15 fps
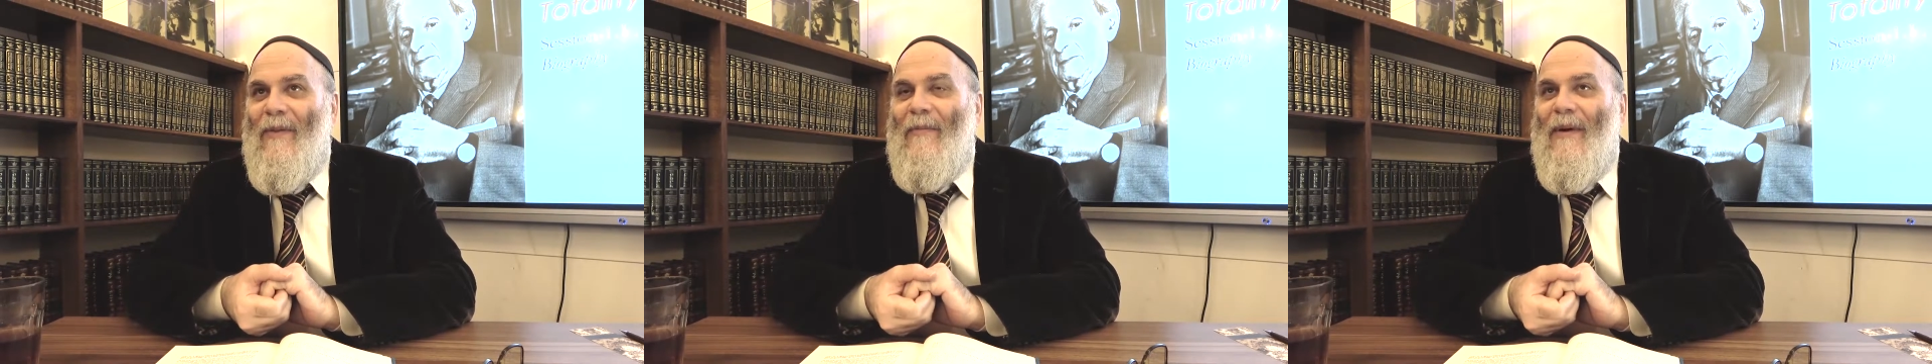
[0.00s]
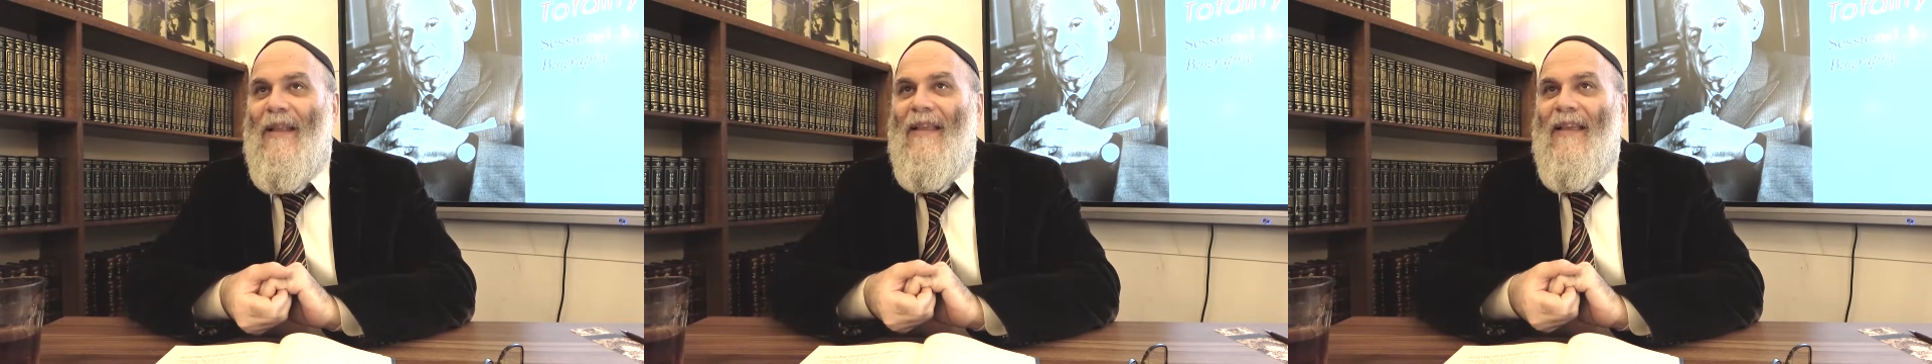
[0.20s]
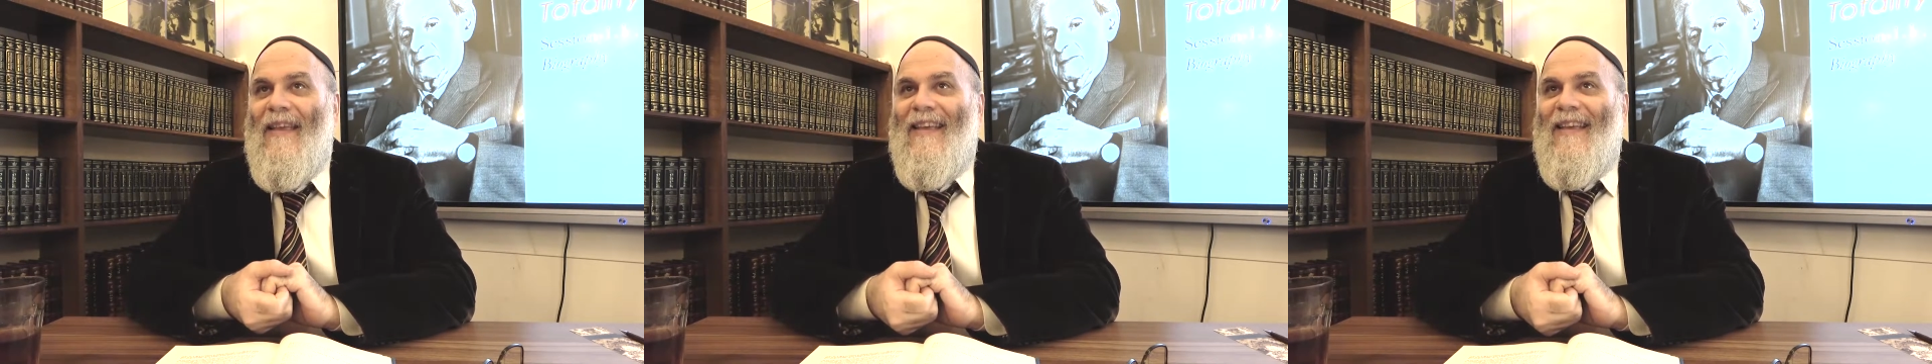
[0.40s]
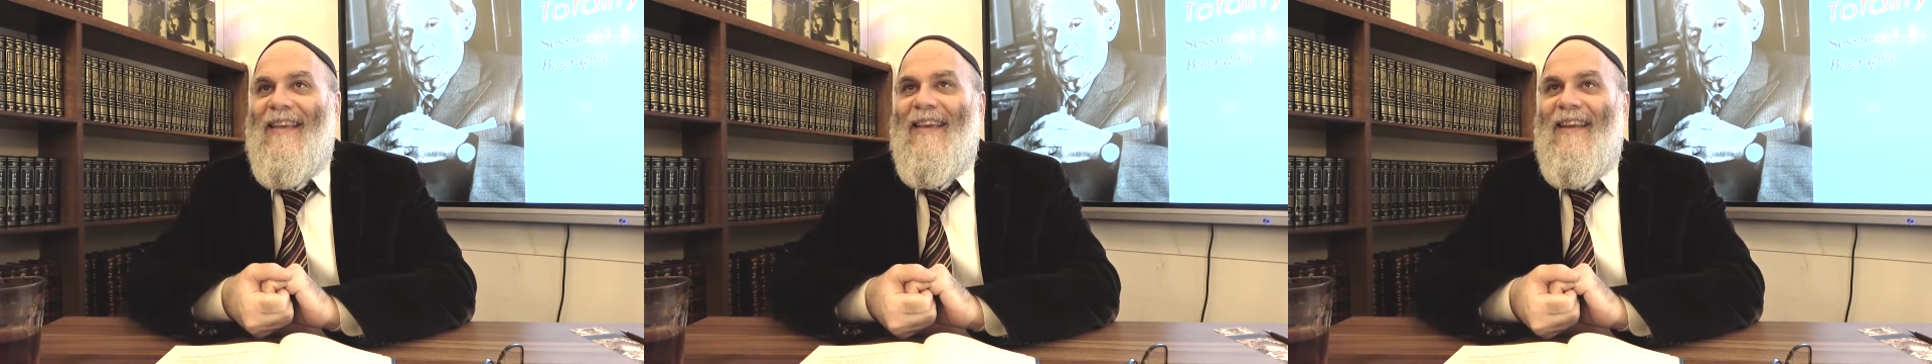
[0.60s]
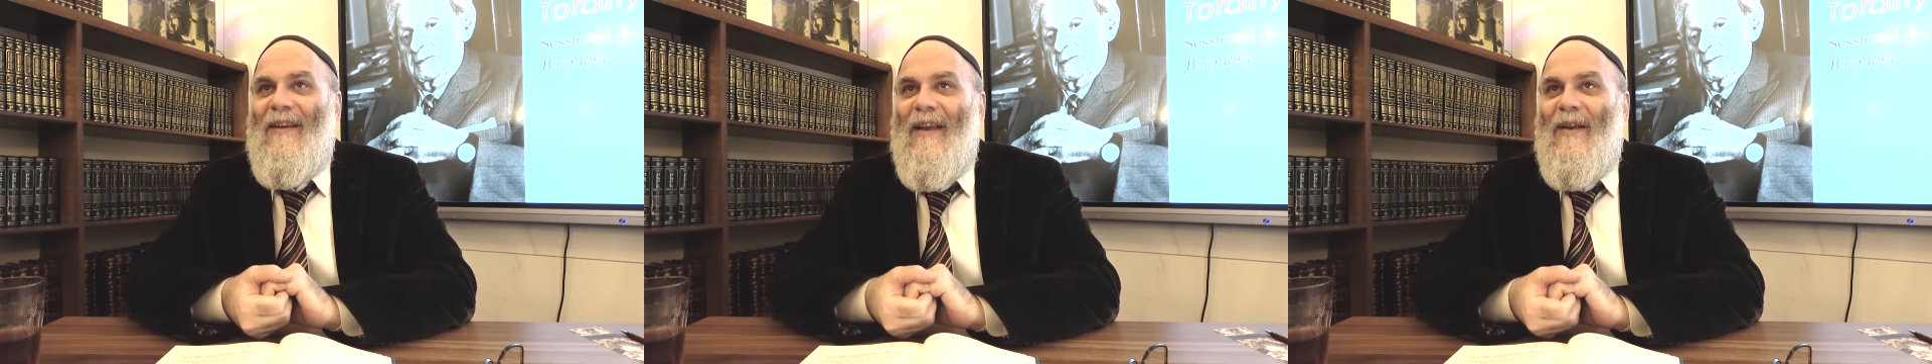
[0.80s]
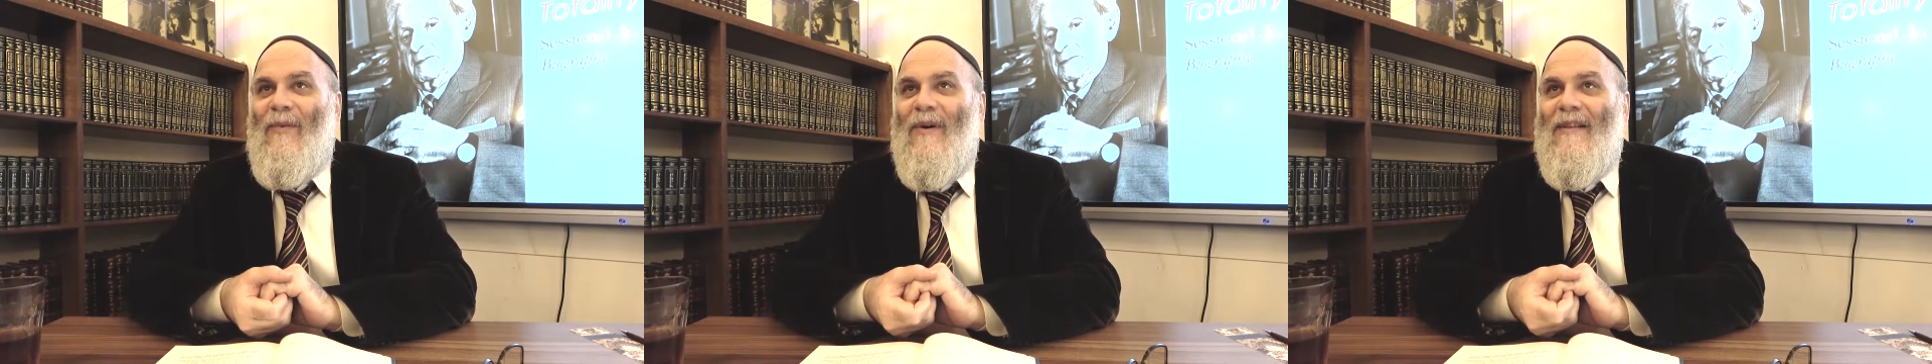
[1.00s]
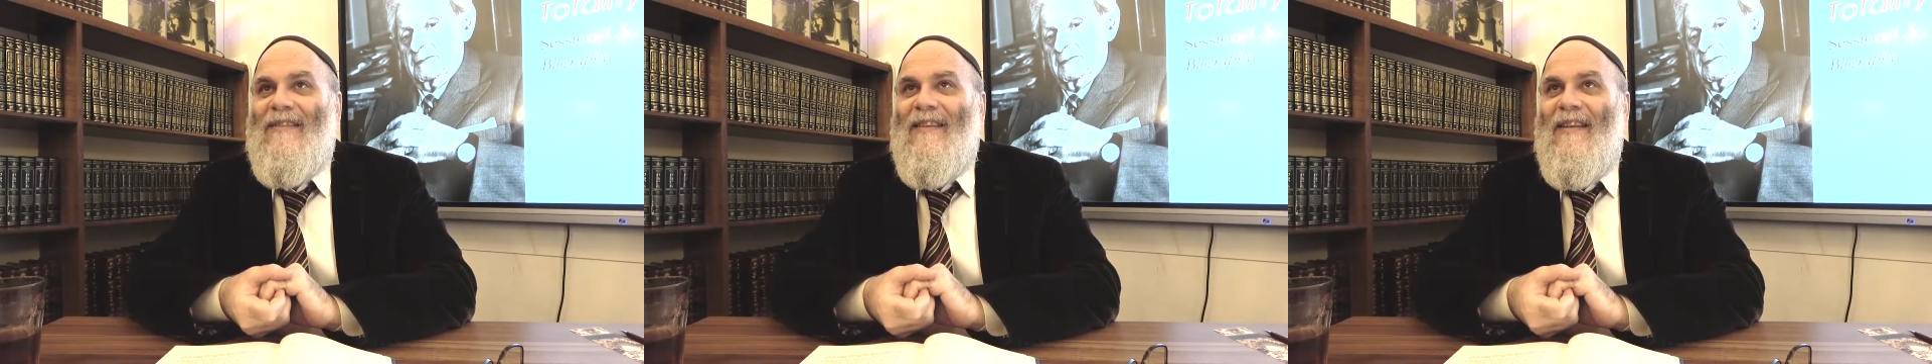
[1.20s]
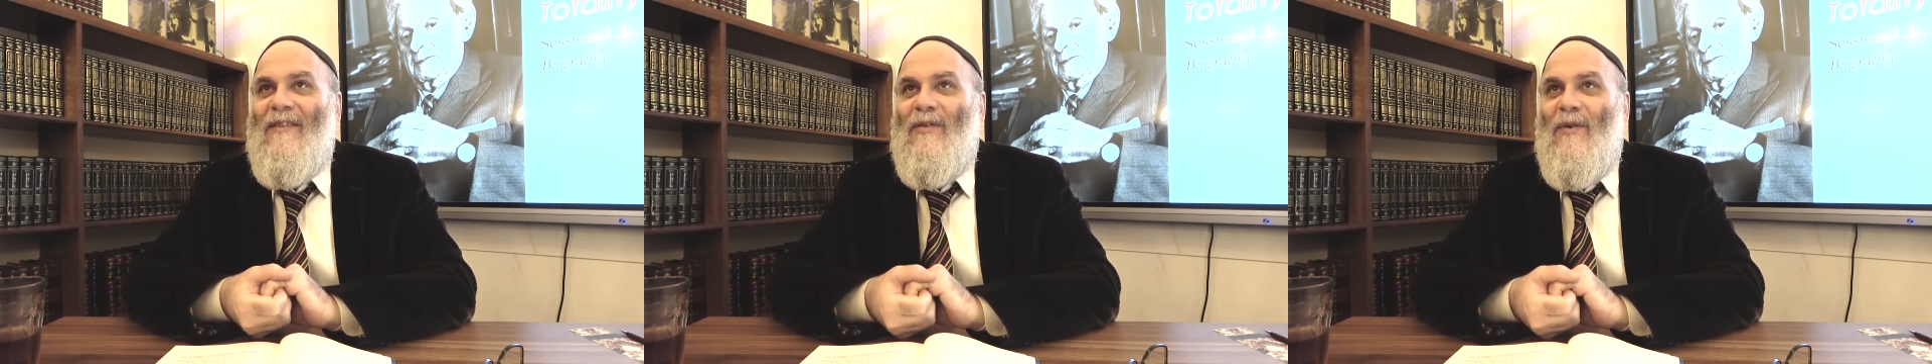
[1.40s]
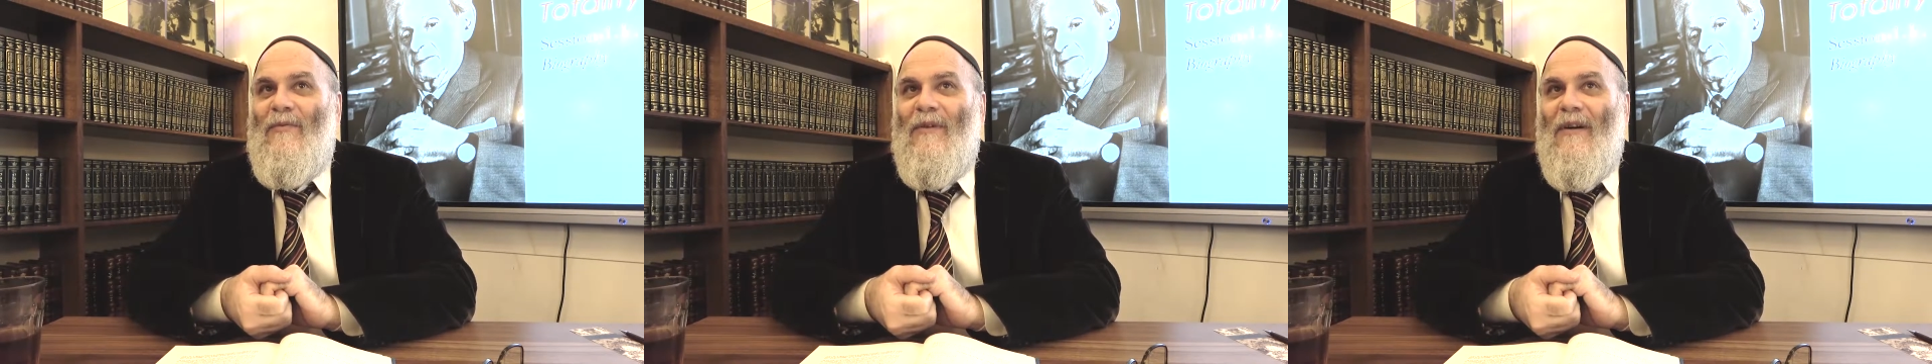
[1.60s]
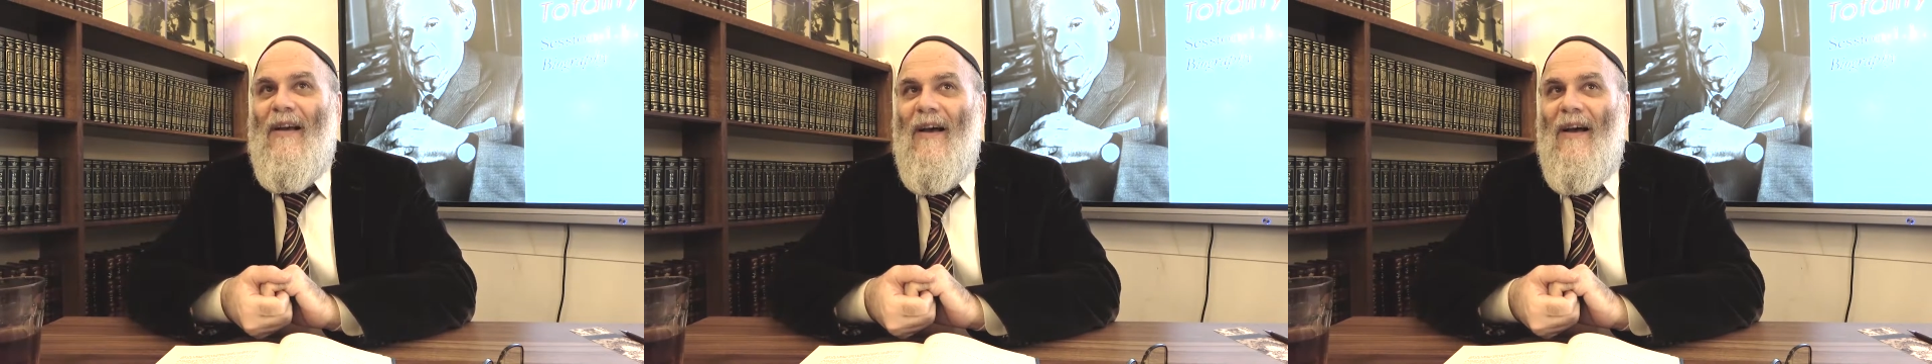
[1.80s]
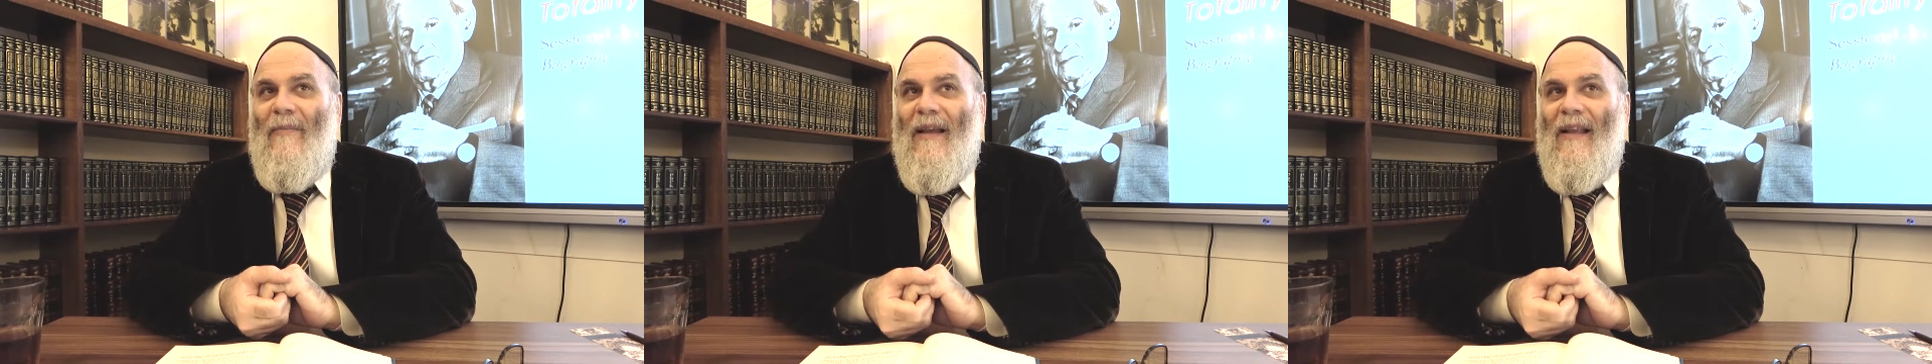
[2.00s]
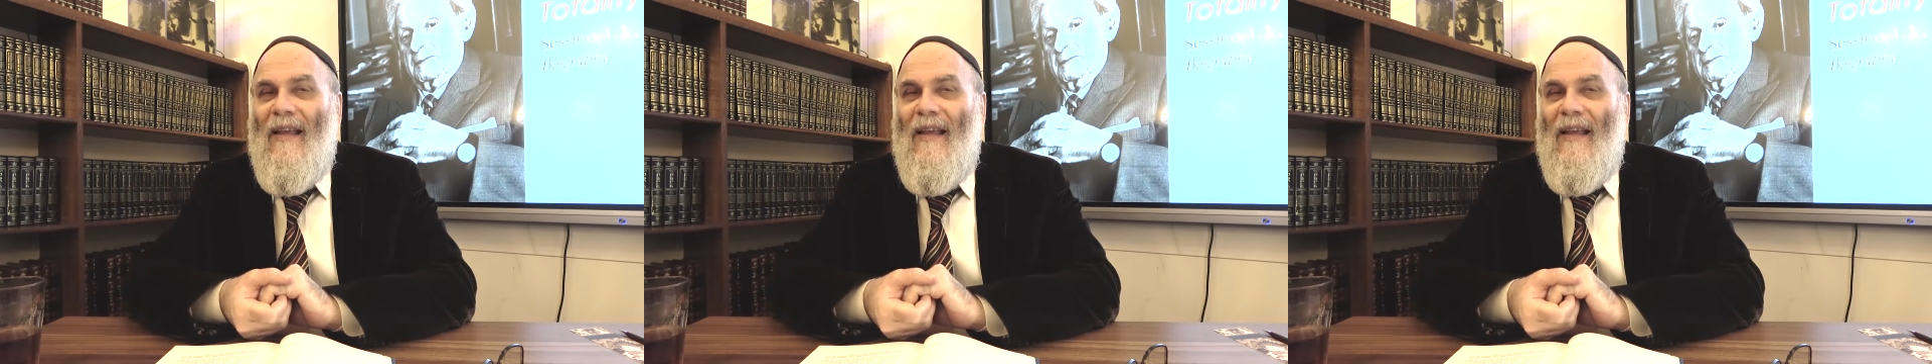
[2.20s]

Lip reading: but in what sense overcoming?